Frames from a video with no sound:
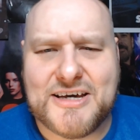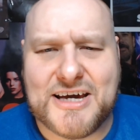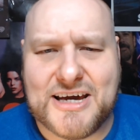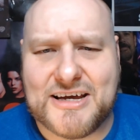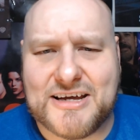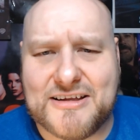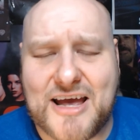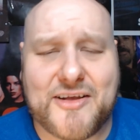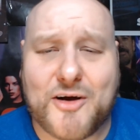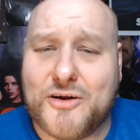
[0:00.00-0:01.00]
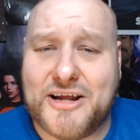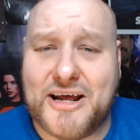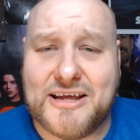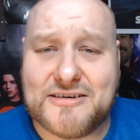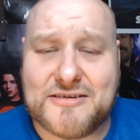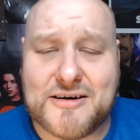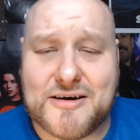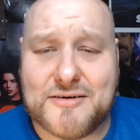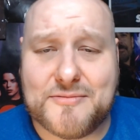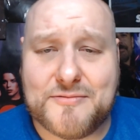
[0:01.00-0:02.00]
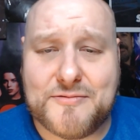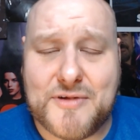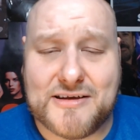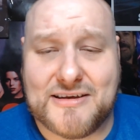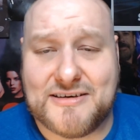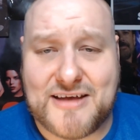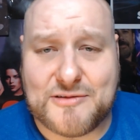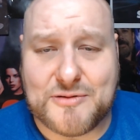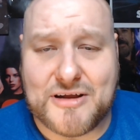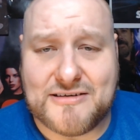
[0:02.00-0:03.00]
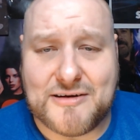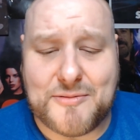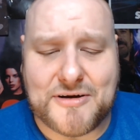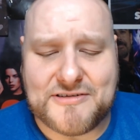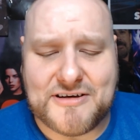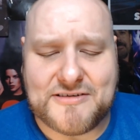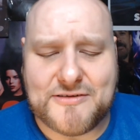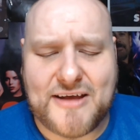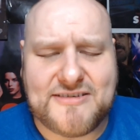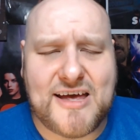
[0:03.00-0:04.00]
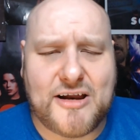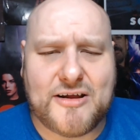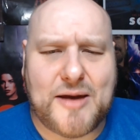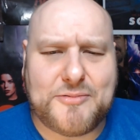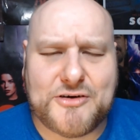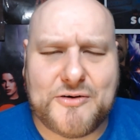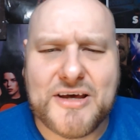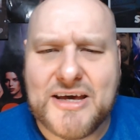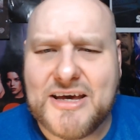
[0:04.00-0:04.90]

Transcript: And yeah, they go to Denny's. Uh, at least that's what Leslie Winkle says. So that's the end of the episode.